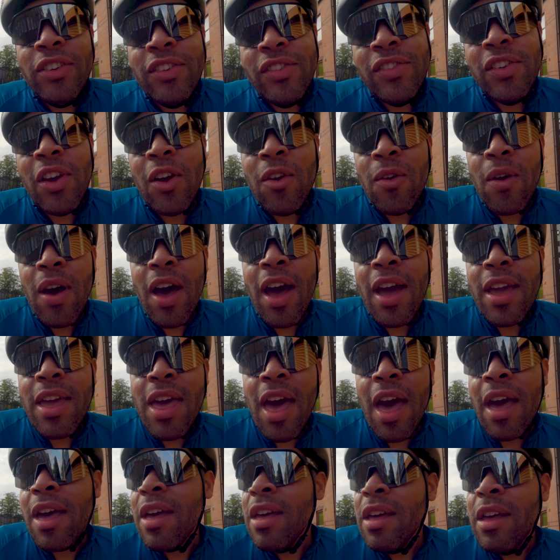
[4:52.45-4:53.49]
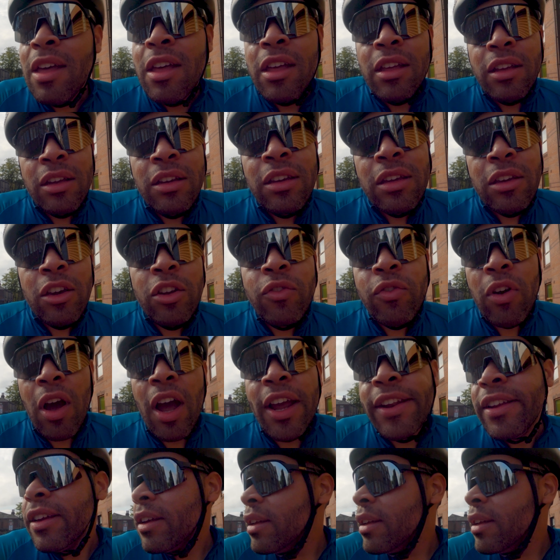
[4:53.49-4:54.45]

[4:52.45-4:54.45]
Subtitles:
so yeah, good ride.